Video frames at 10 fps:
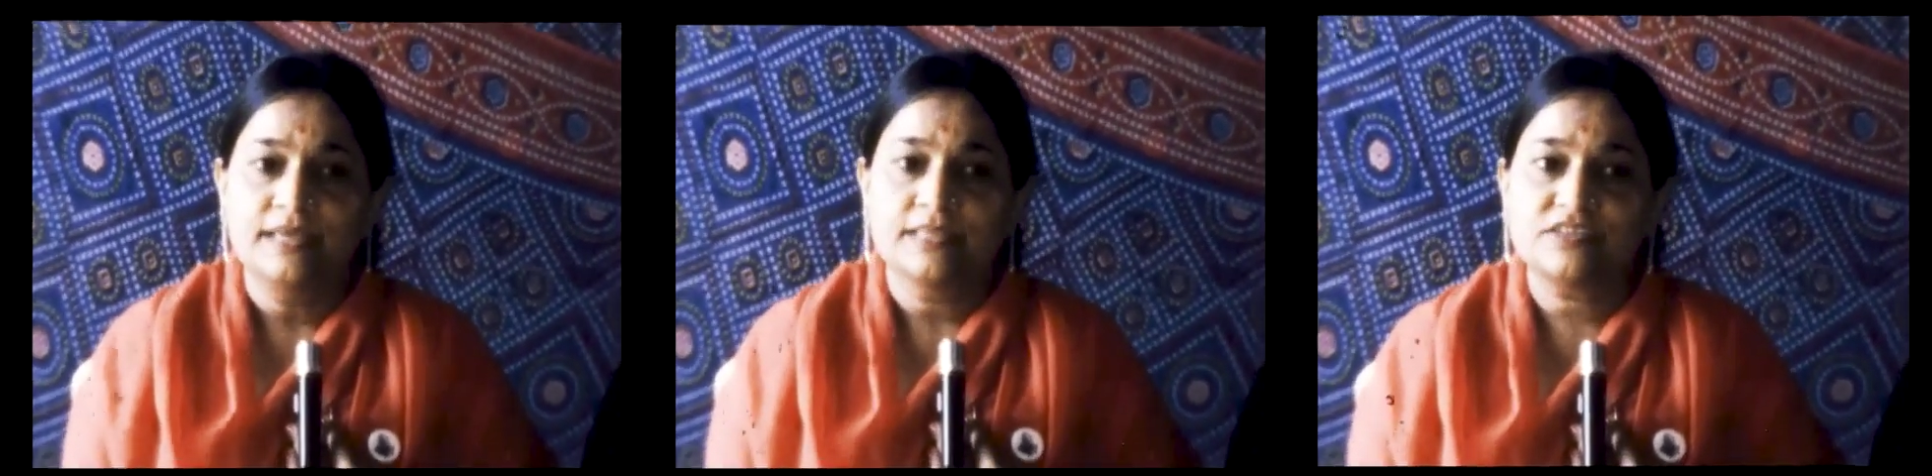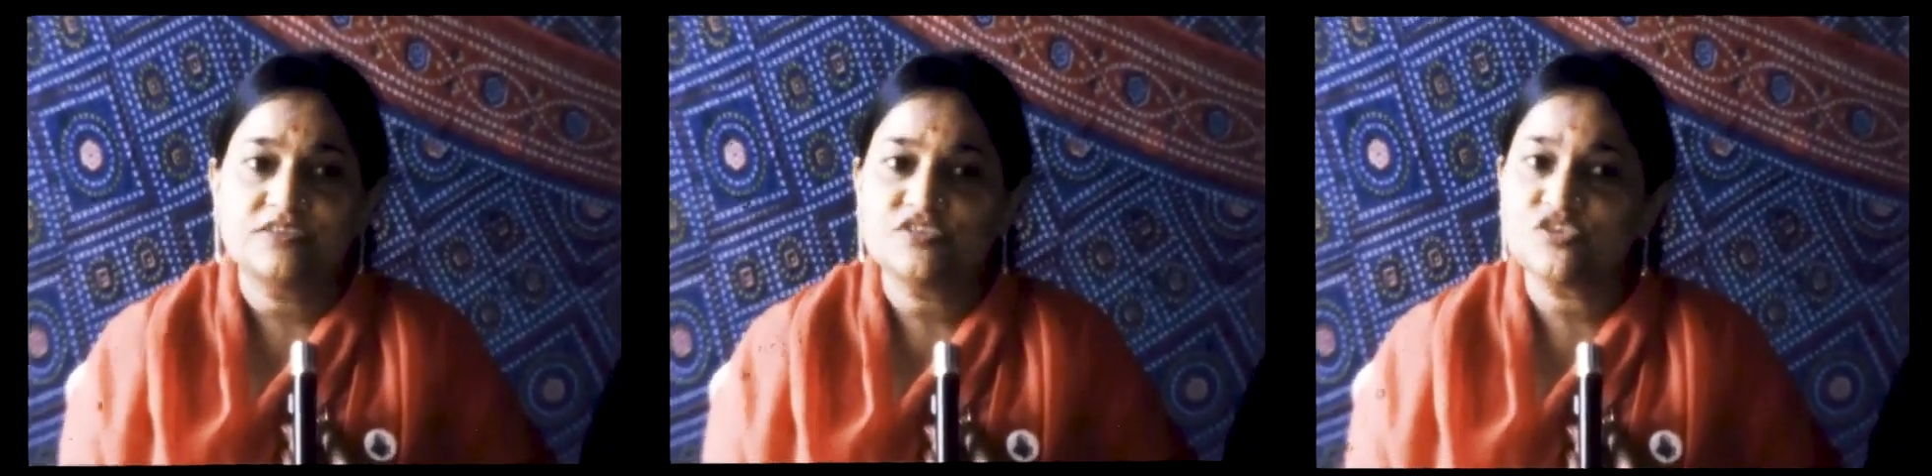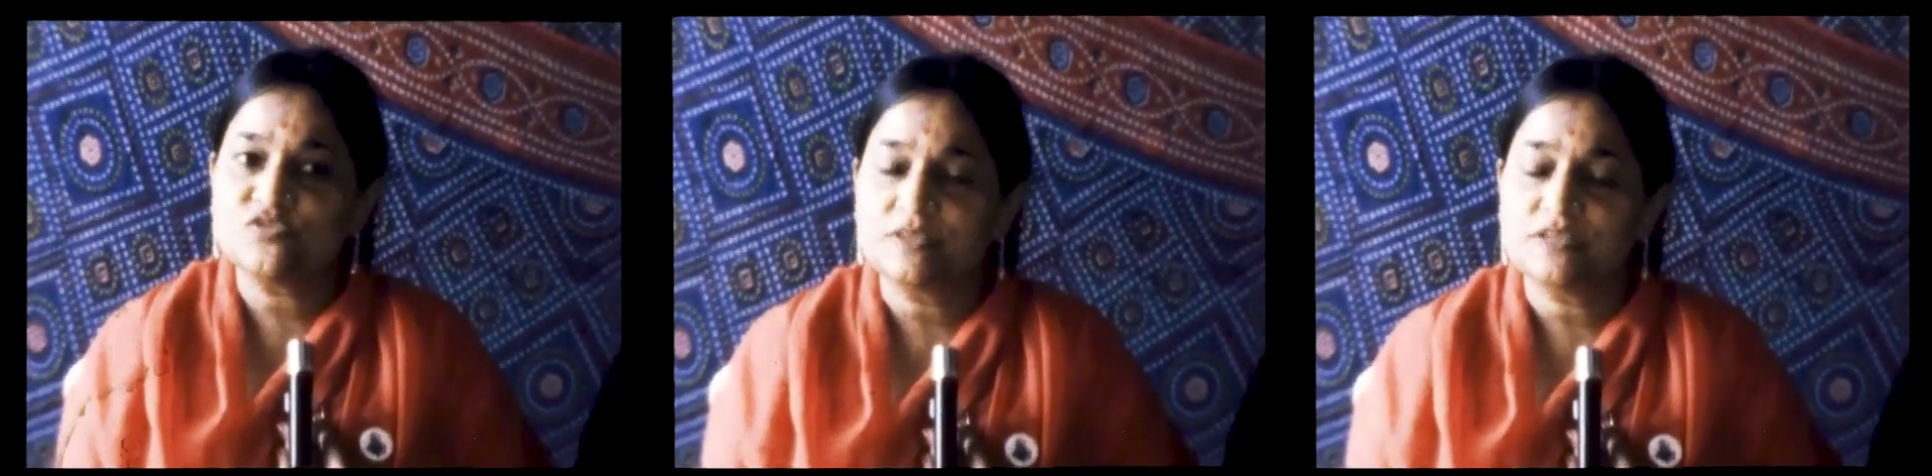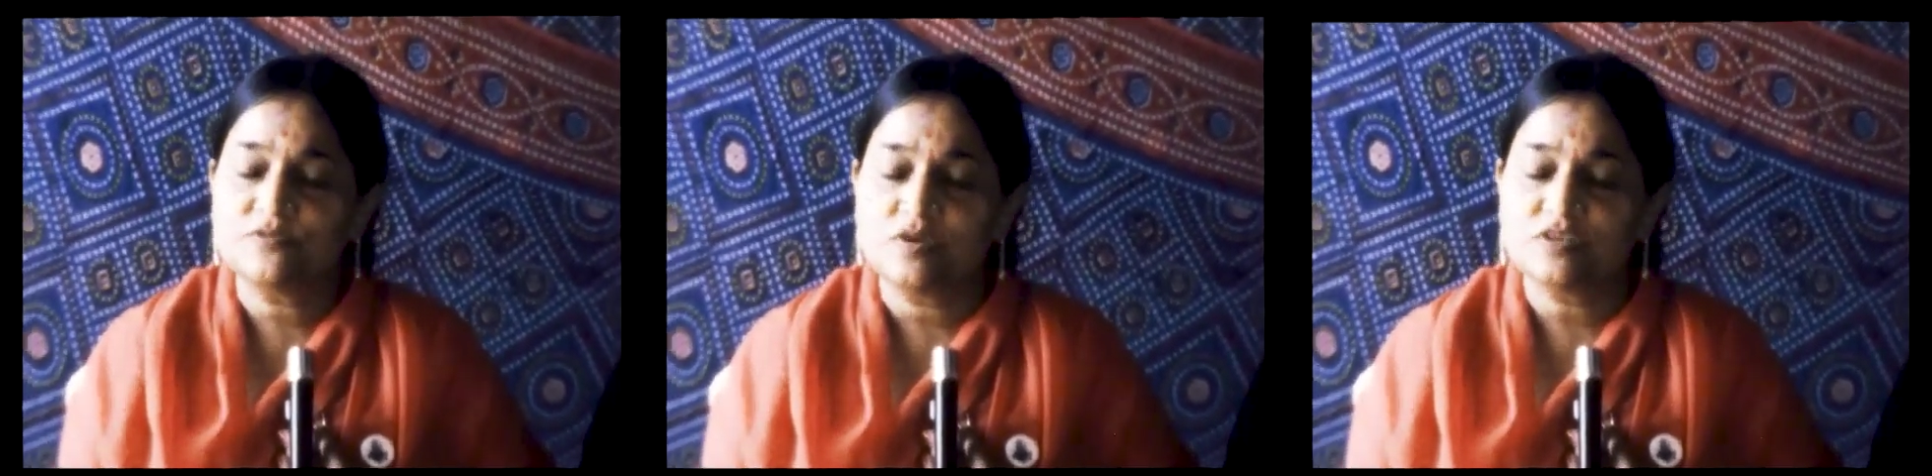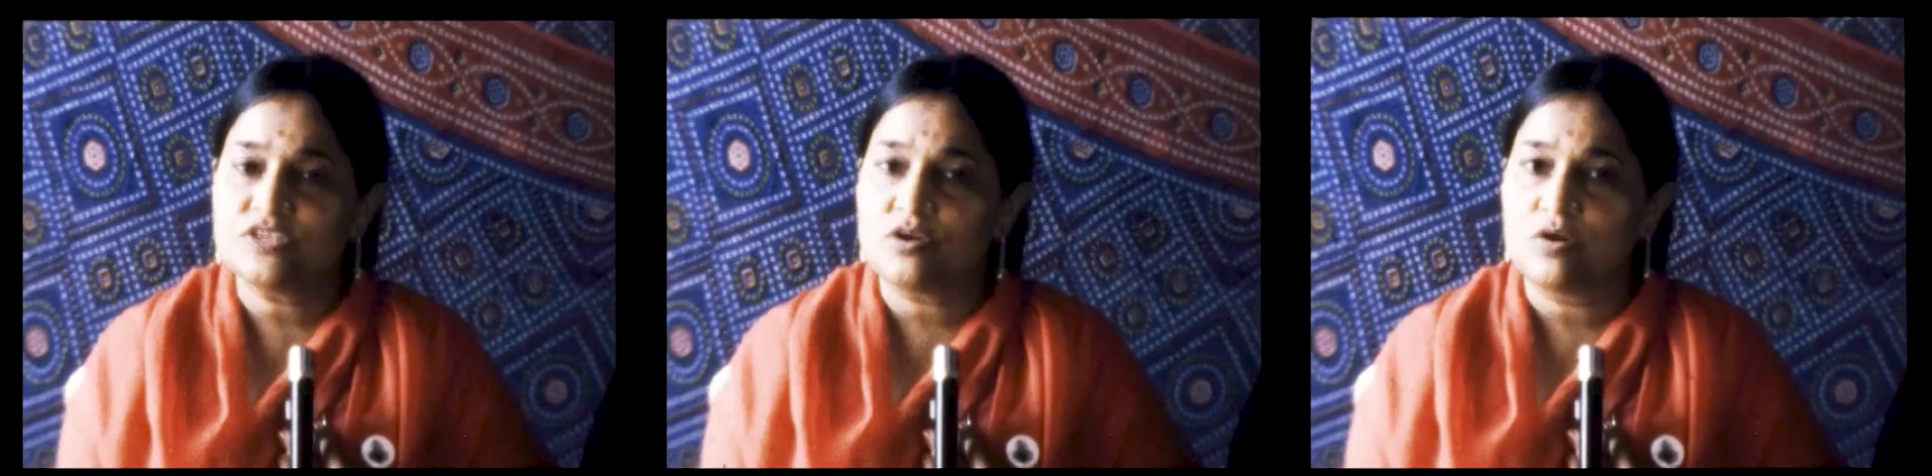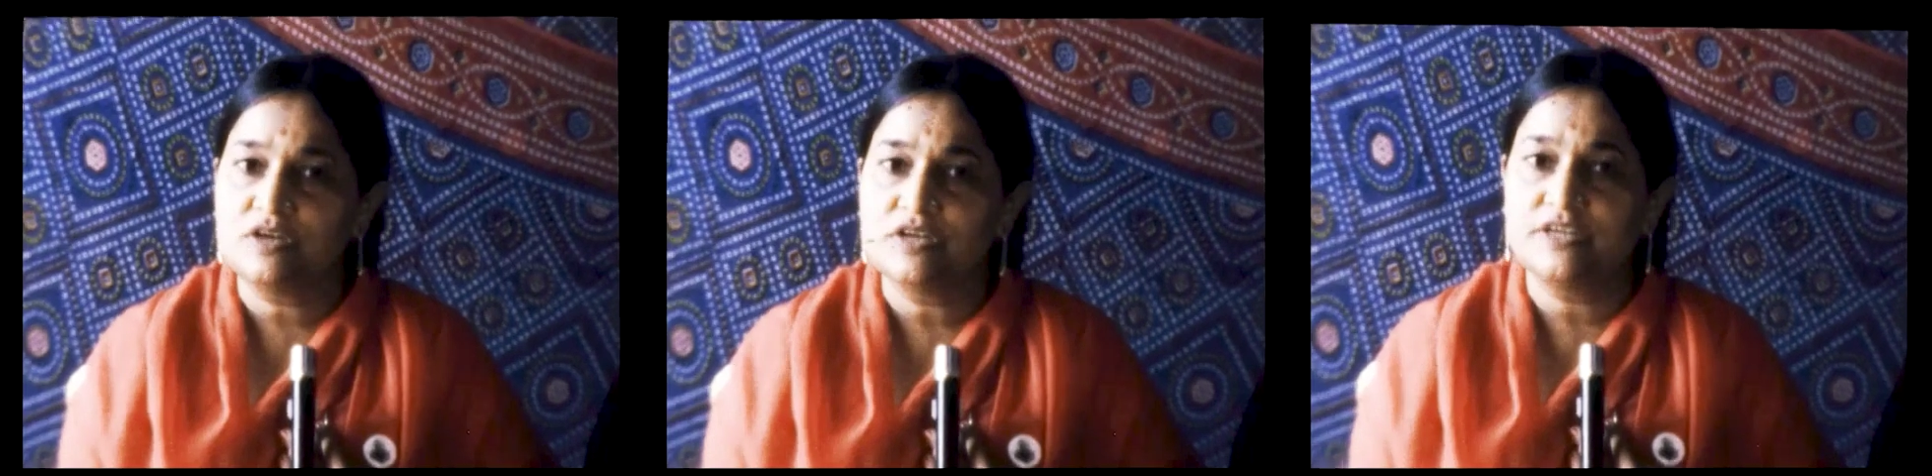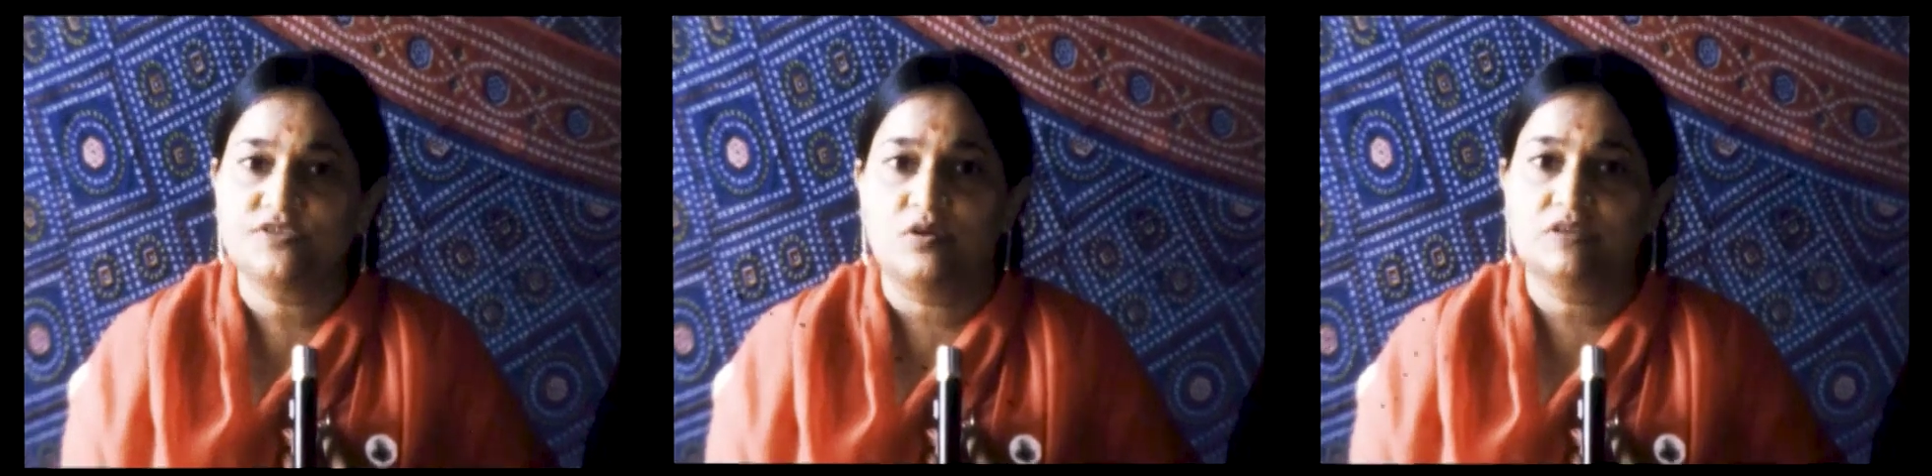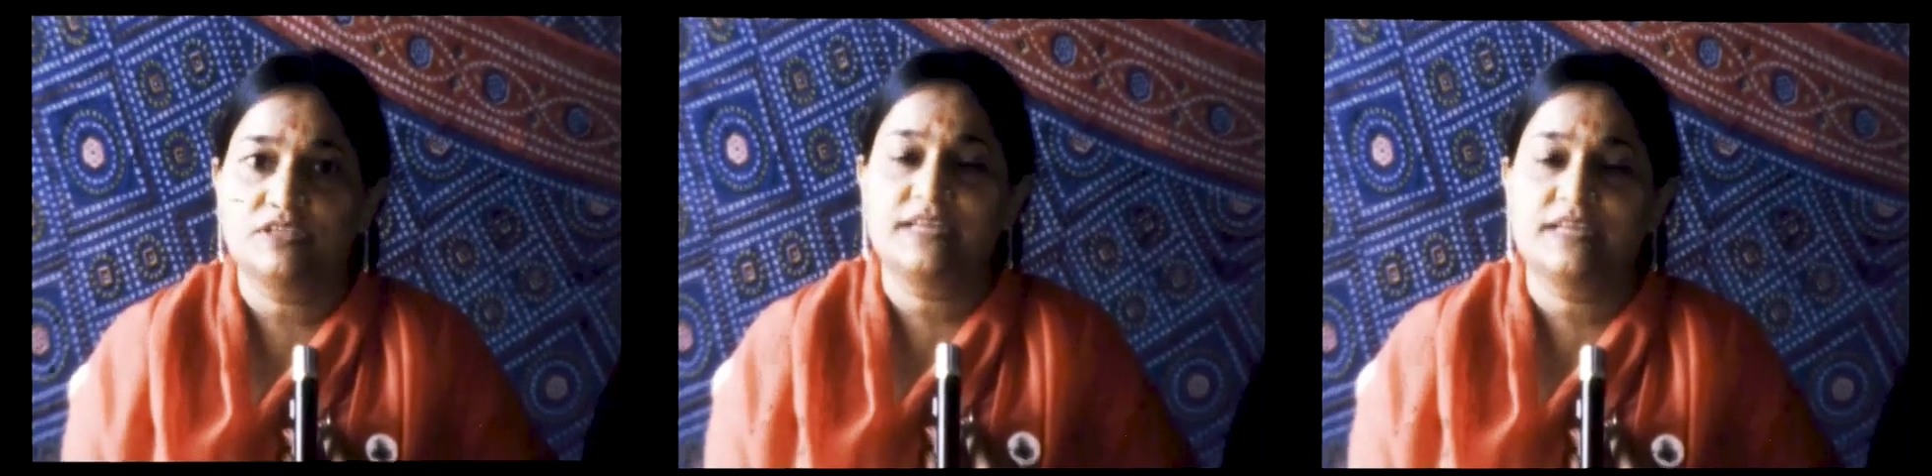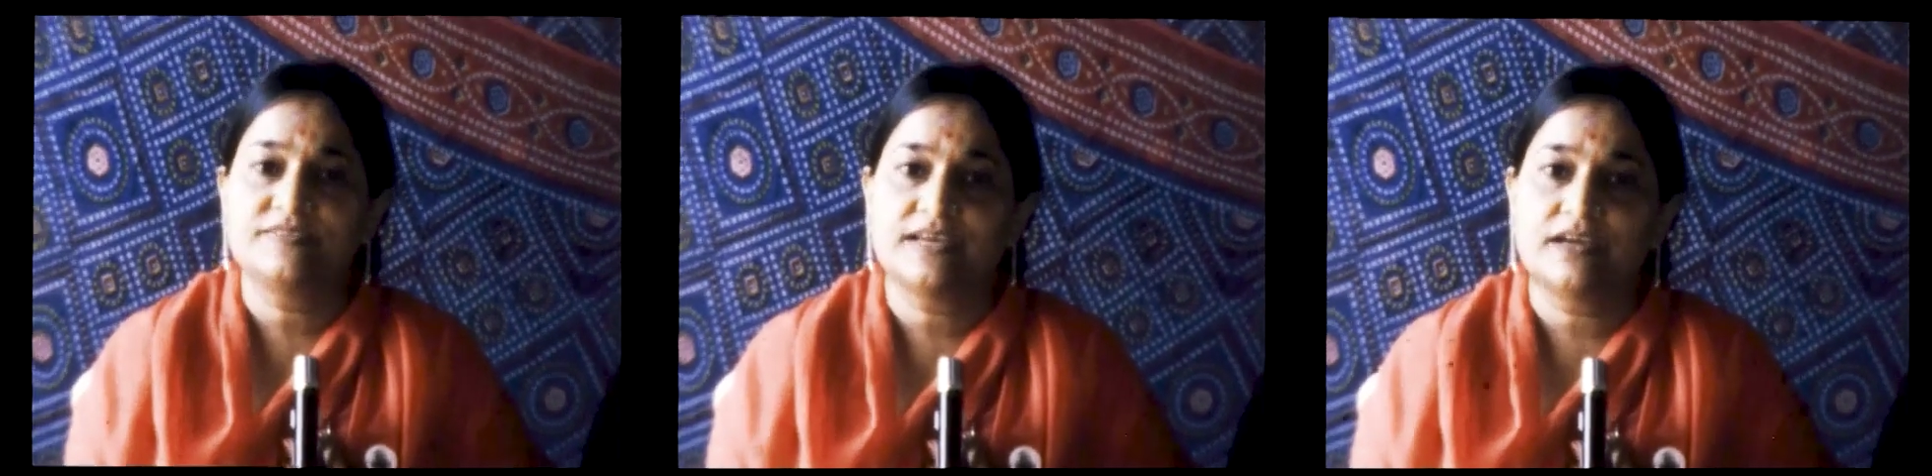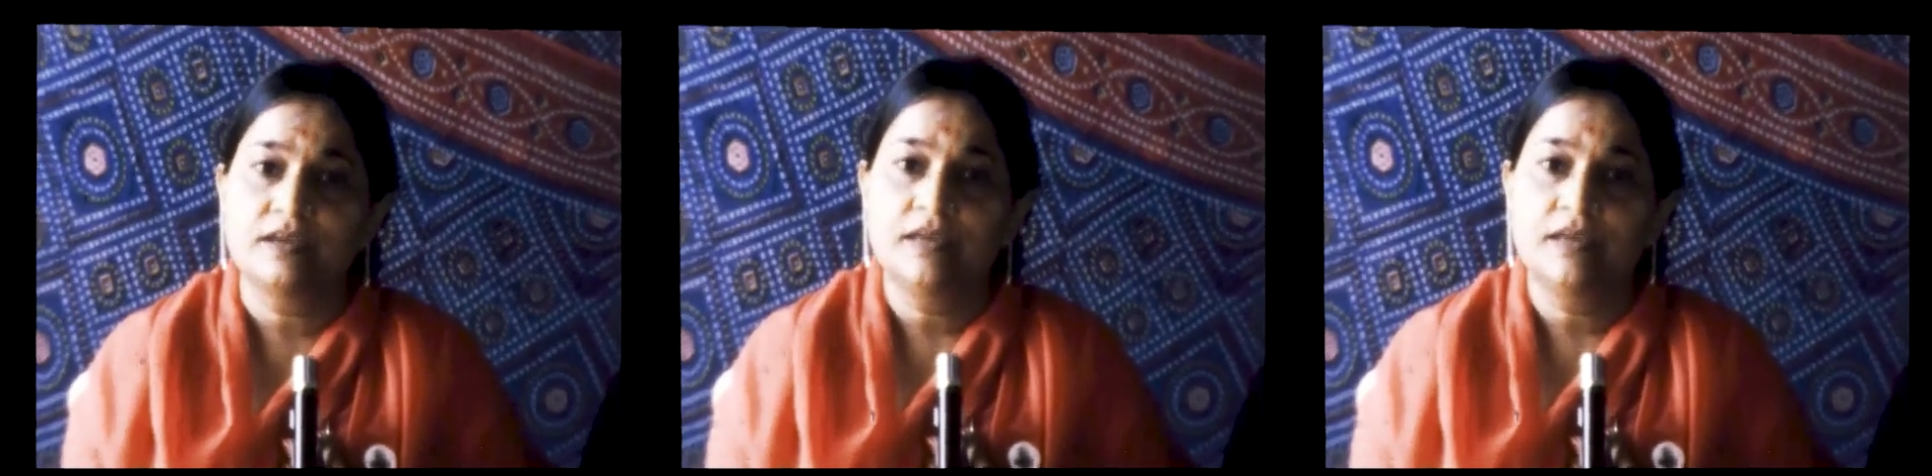that this wasn't an ordinary song that I sung.